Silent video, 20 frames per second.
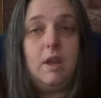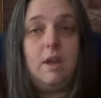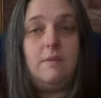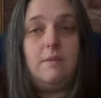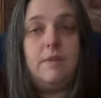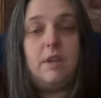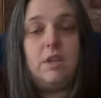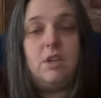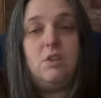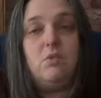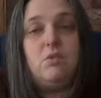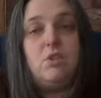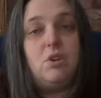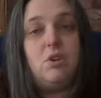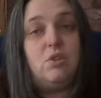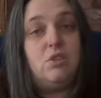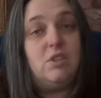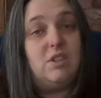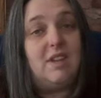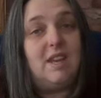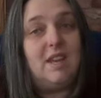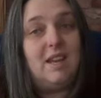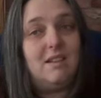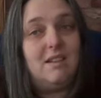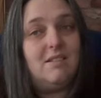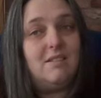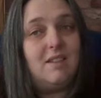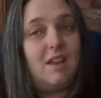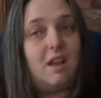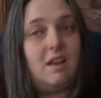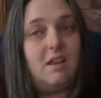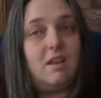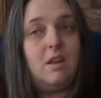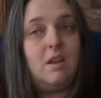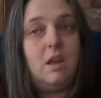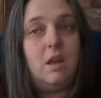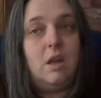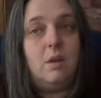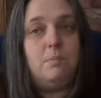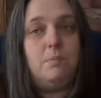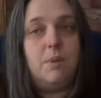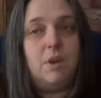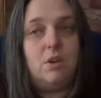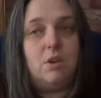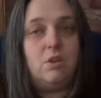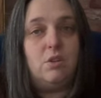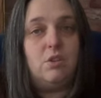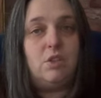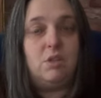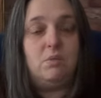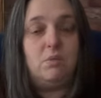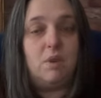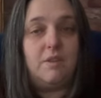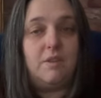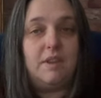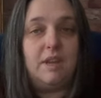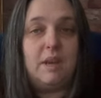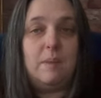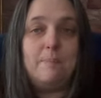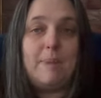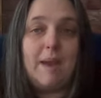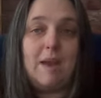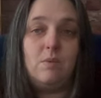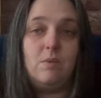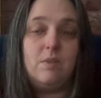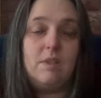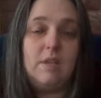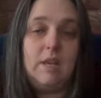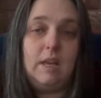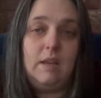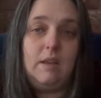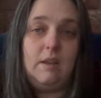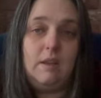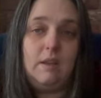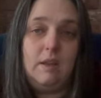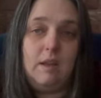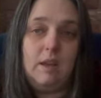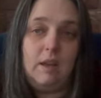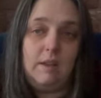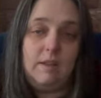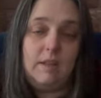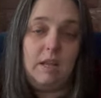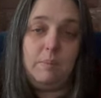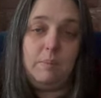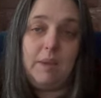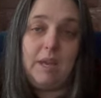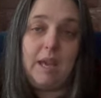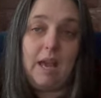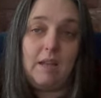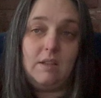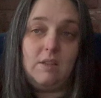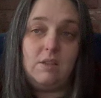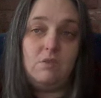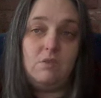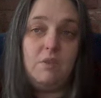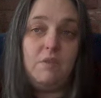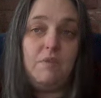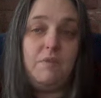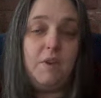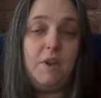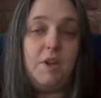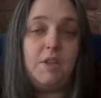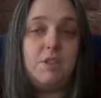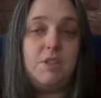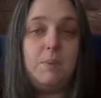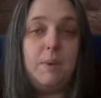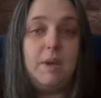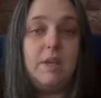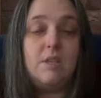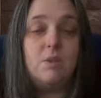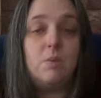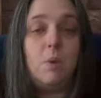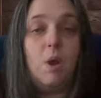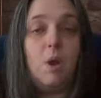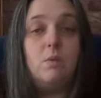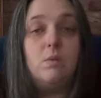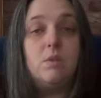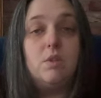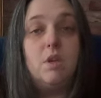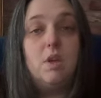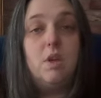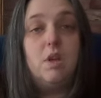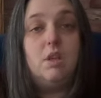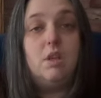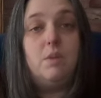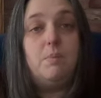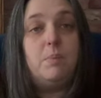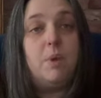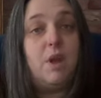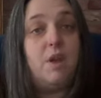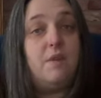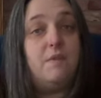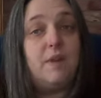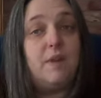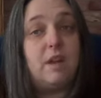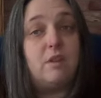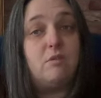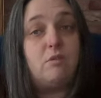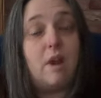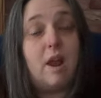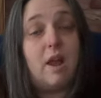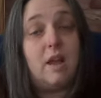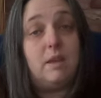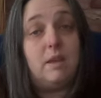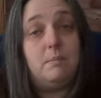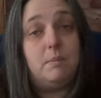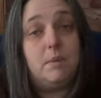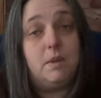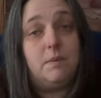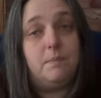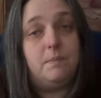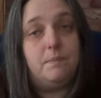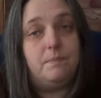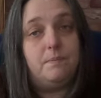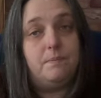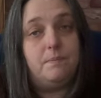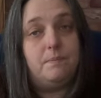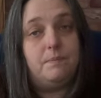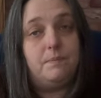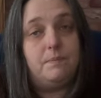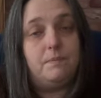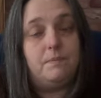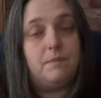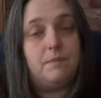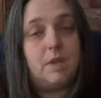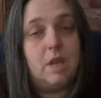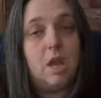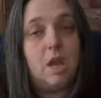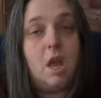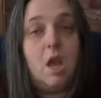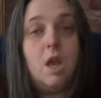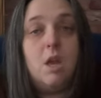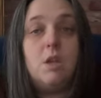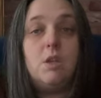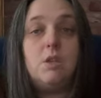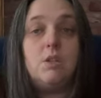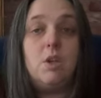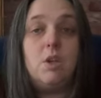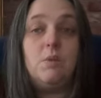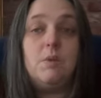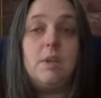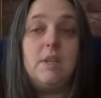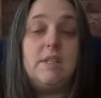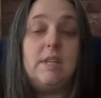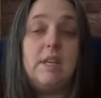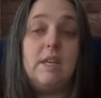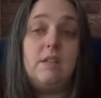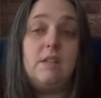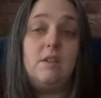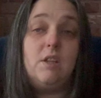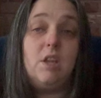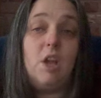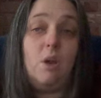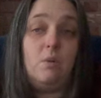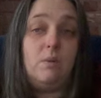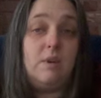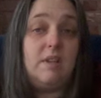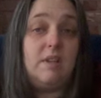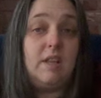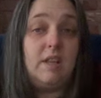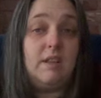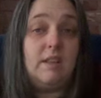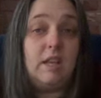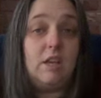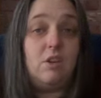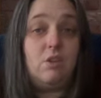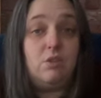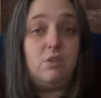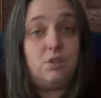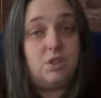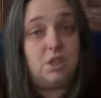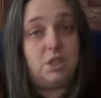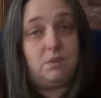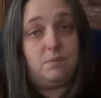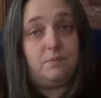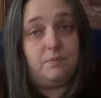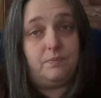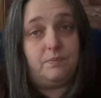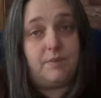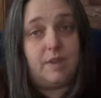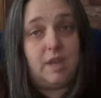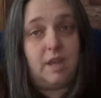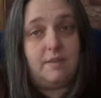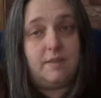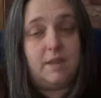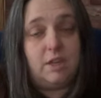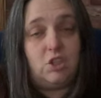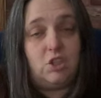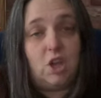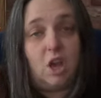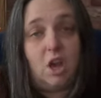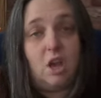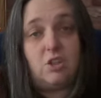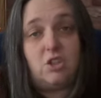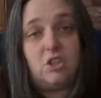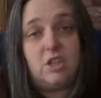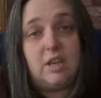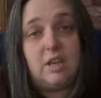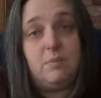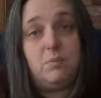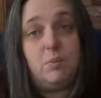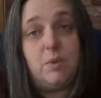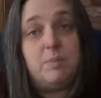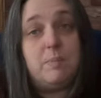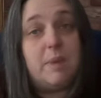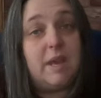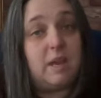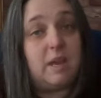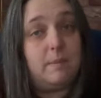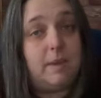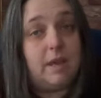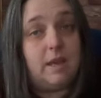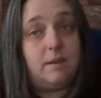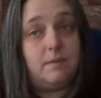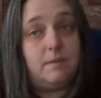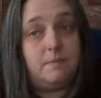They knew George had killed her, but could do nothing about it. They began to refer to it as, quote, the perfect crime. So they did the only thing they could do. They charged him with bigamy.